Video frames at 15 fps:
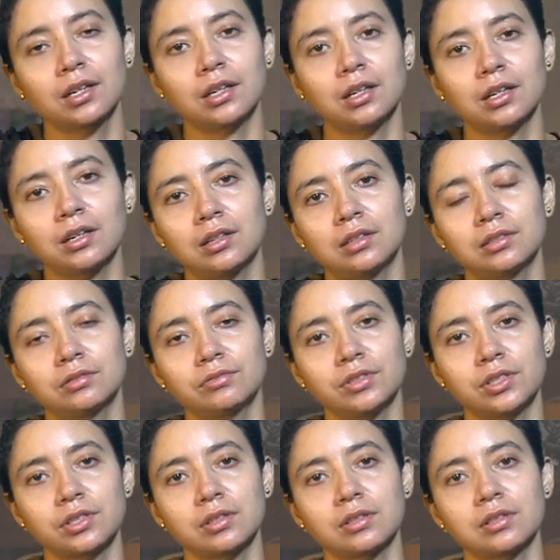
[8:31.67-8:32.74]
uh,
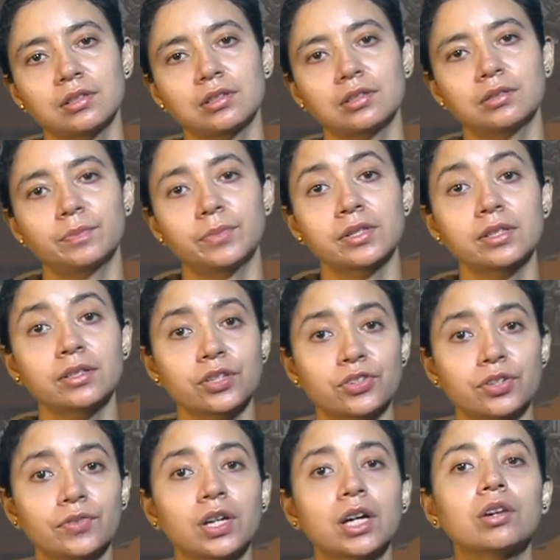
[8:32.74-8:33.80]
which is a
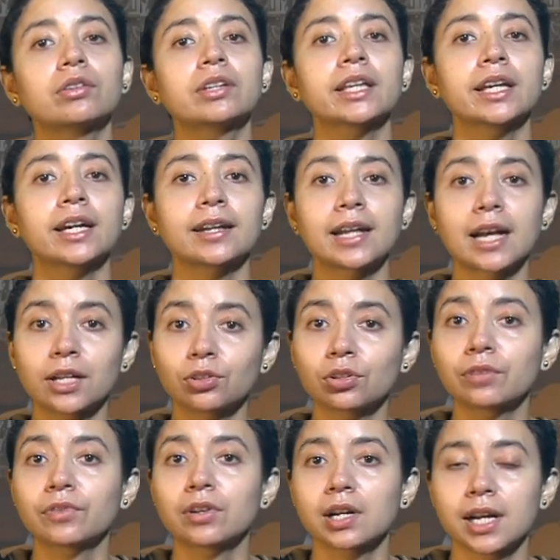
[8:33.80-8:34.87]
presentation of the Ankiya Naat
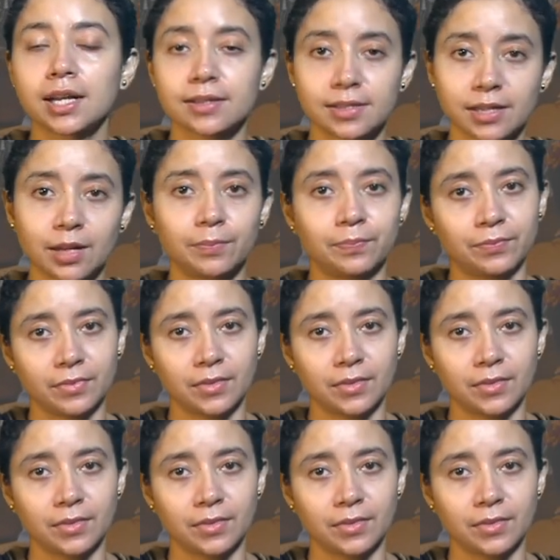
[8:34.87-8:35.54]
of Assam.